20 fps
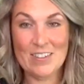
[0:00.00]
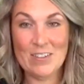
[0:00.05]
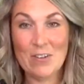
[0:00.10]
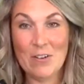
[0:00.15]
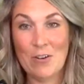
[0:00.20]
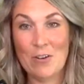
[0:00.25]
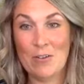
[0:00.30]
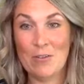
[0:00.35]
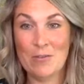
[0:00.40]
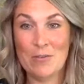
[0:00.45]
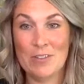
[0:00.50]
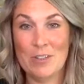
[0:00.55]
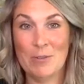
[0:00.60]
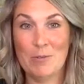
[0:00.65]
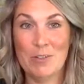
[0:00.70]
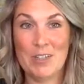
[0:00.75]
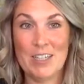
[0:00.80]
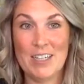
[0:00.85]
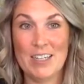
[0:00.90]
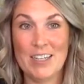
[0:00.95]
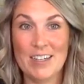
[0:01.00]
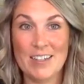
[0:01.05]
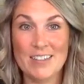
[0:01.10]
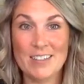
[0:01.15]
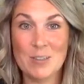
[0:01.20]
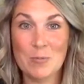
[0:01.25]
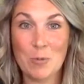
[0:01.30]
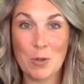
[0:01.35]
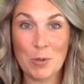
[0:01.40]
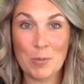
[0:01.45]
Hopefully we can get
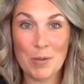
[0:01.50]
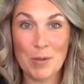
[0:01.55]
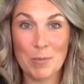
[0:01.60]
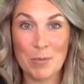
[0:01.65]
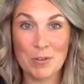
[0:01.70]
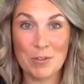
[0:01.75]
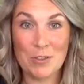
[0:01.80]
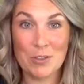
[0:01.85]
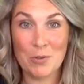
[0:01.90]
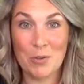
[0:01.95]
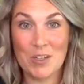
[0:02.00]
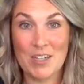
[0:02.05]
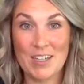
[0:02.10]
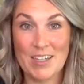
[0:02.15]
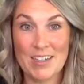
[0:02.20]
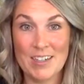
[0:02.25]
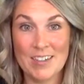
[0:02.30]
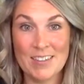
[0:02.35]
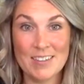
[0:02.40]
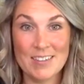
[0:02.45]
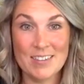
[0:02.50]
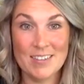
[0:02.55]
some more people joining.